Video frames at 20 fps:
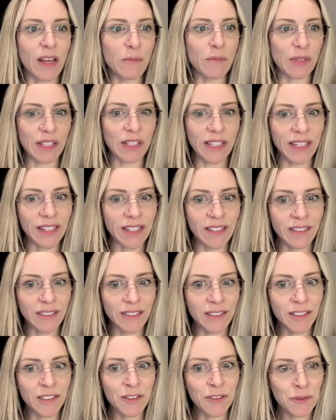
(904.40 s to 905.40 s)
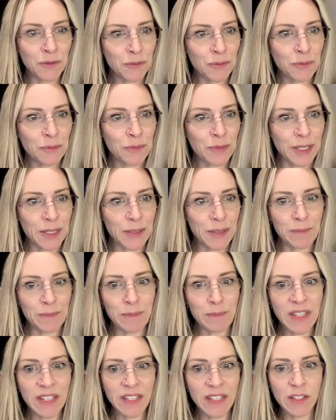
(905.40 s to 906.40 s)
on with Emily,
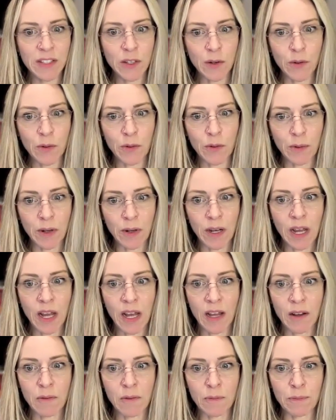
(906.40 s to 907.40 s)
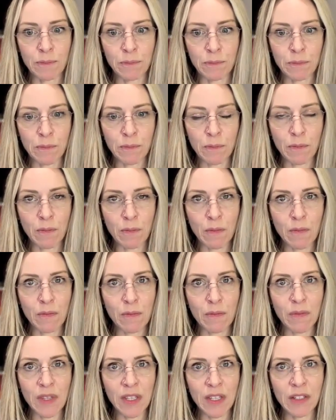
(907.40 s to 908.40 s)
right? So,
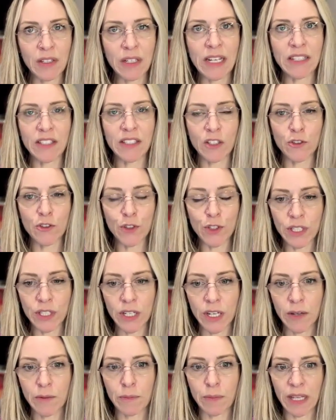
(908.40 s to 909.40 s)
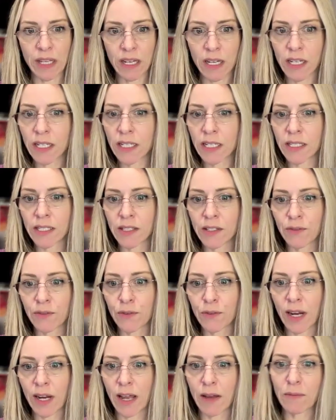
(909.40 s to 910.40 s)
it's interesting because
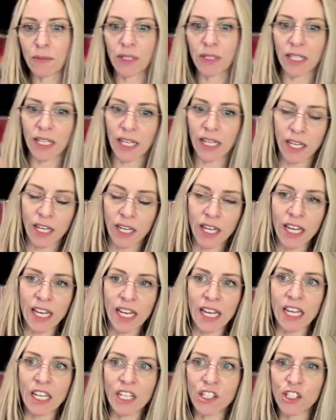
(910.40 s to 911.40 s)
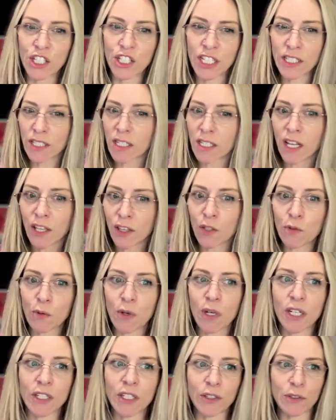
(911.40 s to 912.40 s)
for Emily, she's not the
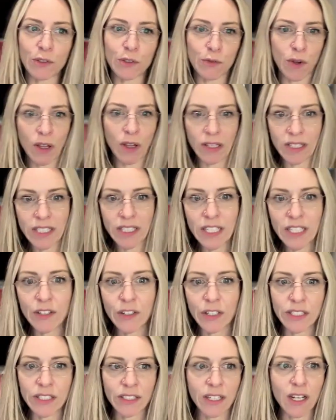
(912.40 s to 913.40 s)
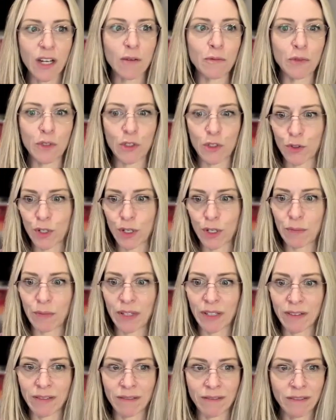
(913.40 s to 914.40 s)
one who's volunteering to come to
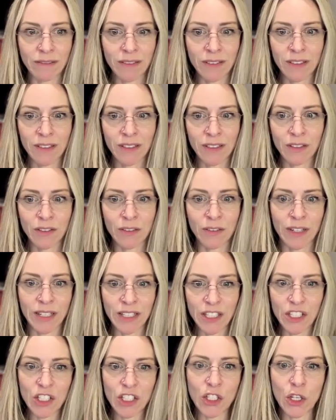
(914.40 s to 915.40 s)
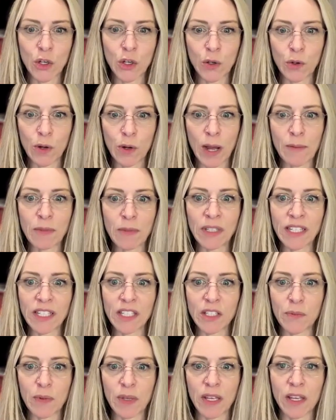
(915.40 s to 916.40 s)
treatment, right? So
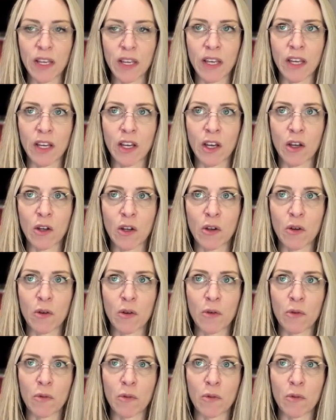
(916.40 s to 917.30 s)
Emily is being